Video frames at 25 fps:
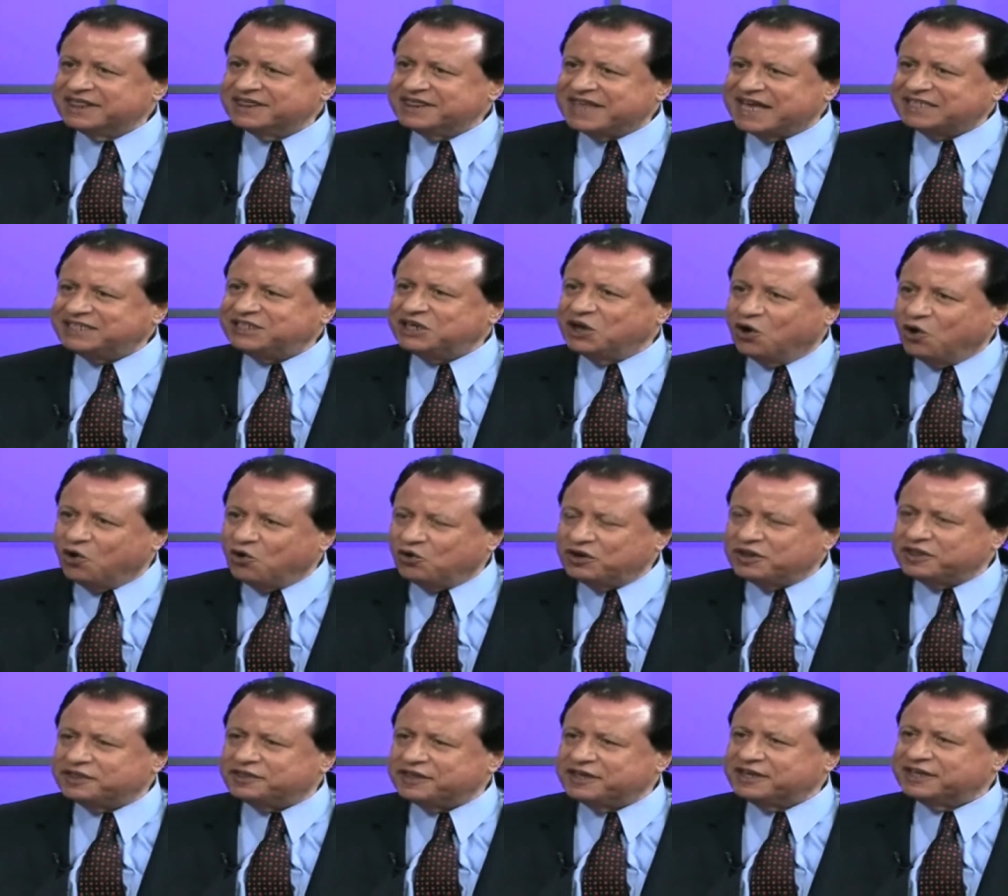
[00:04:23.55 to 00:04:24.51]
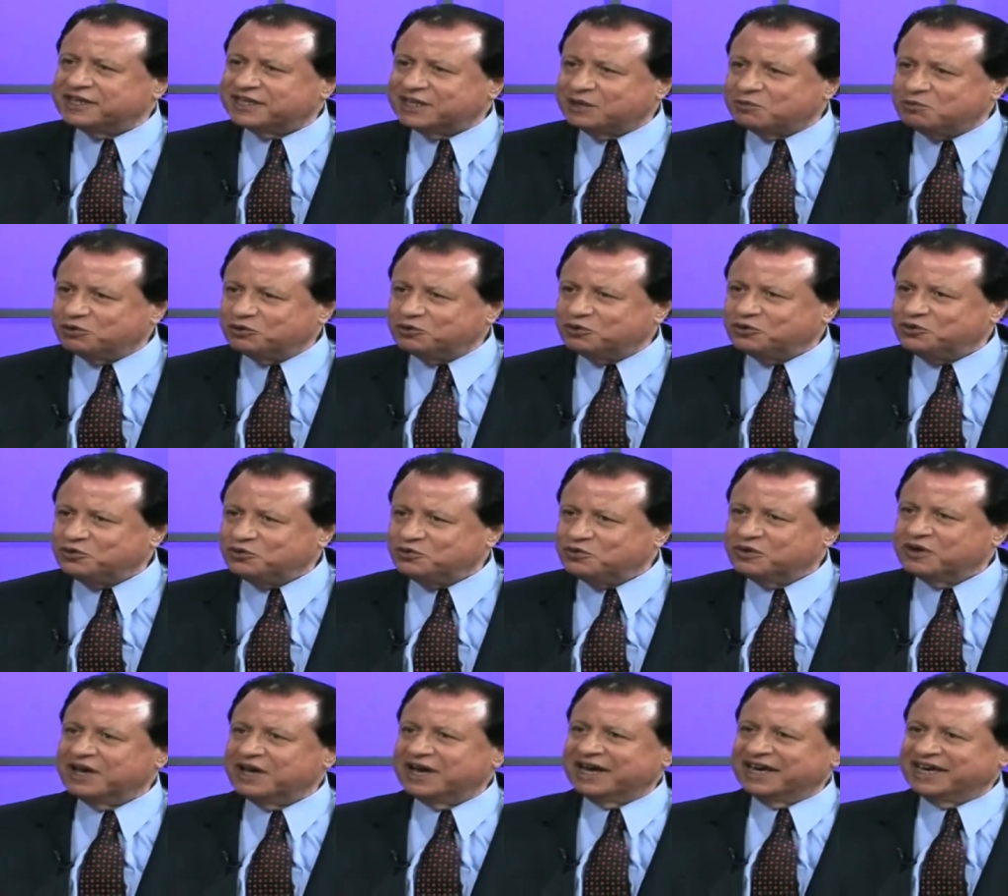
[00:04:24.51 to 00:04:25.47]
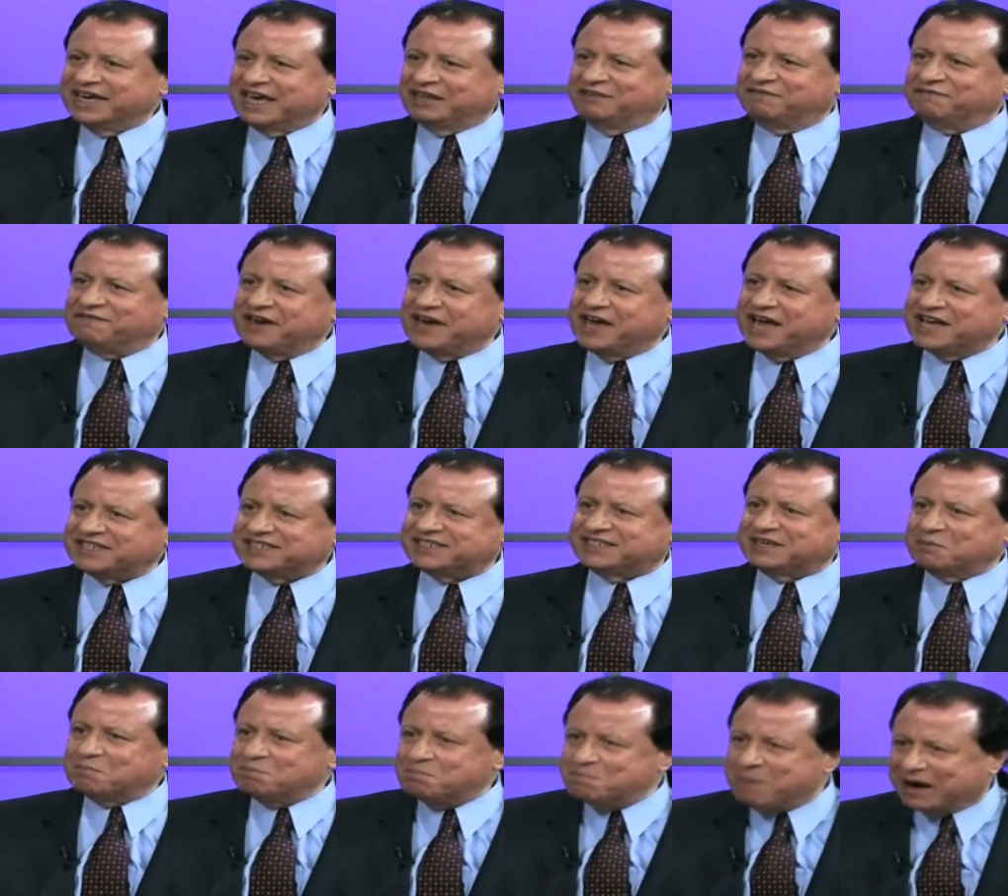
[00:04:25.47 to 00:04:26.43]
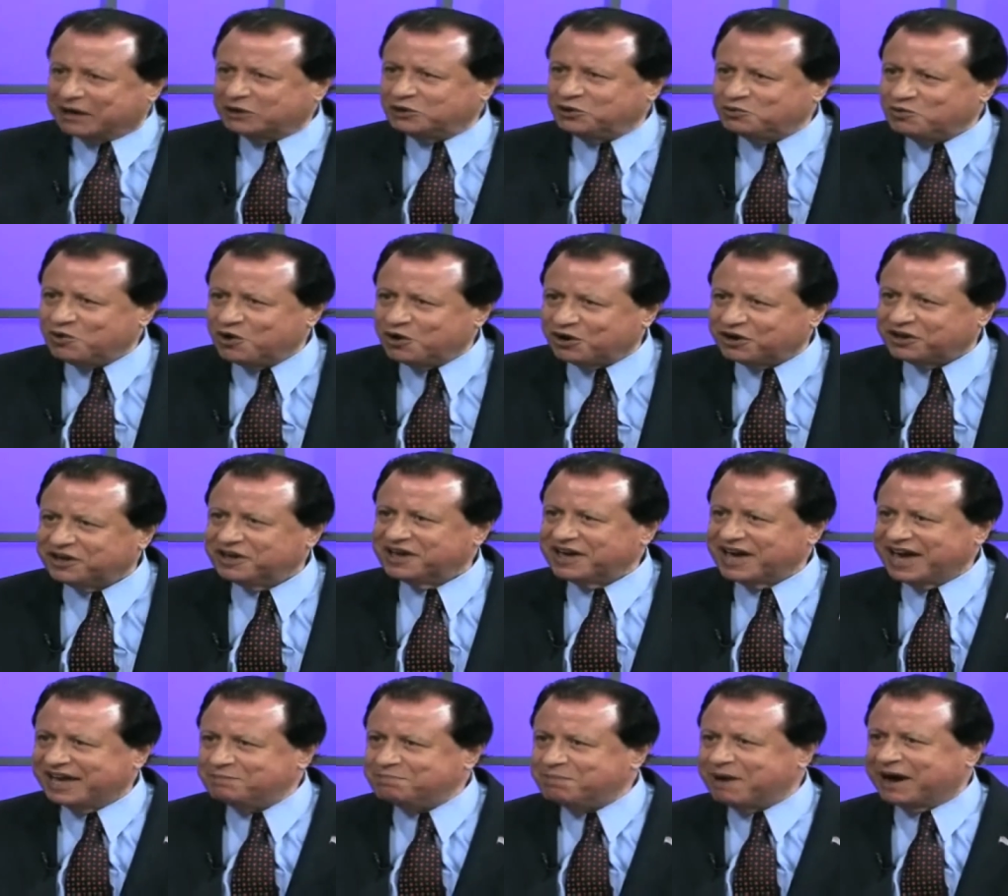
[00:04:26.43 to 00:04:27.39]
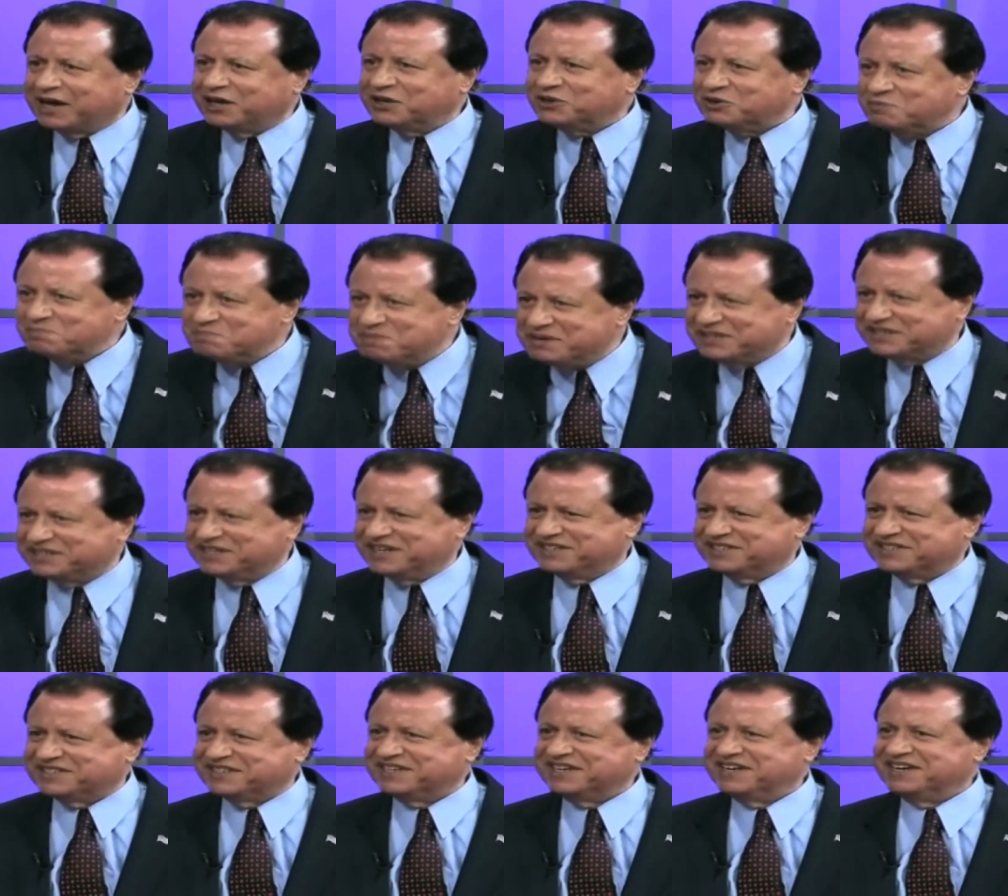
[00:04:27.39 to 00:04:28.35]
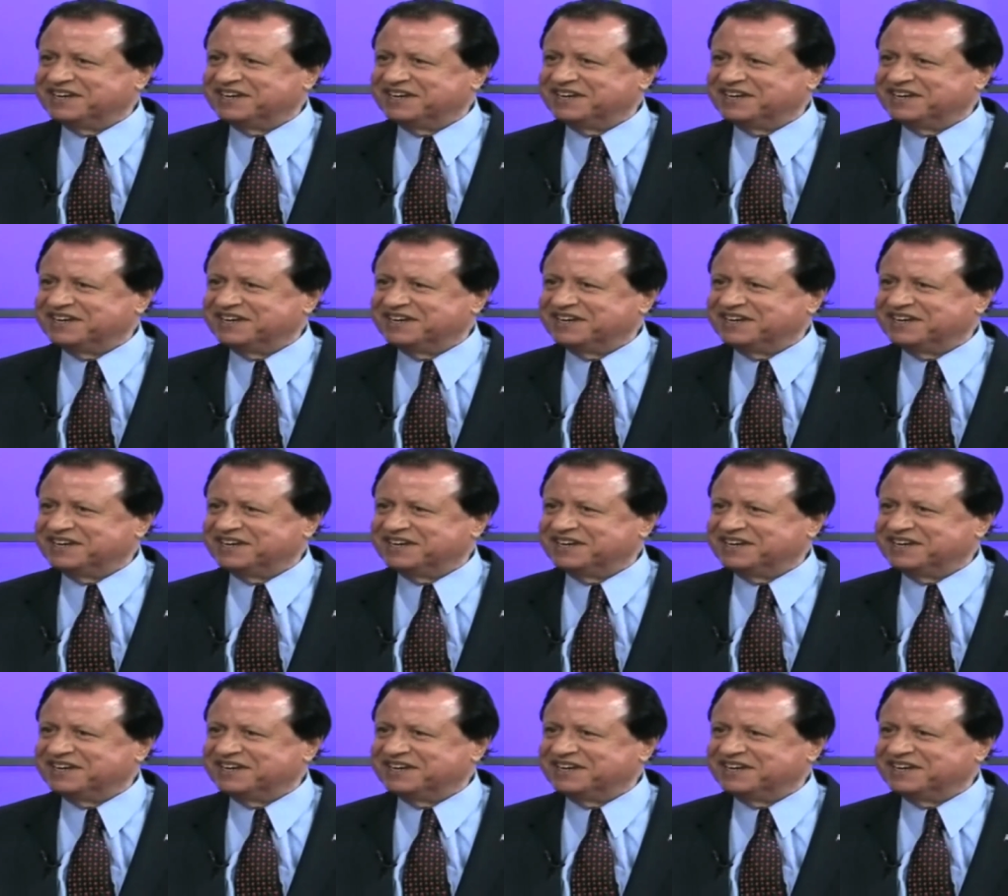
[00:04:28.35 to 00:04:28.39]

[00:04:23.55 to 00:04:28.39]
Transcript: That's the only thing that I want to do. Get Vegas back to work and back to business.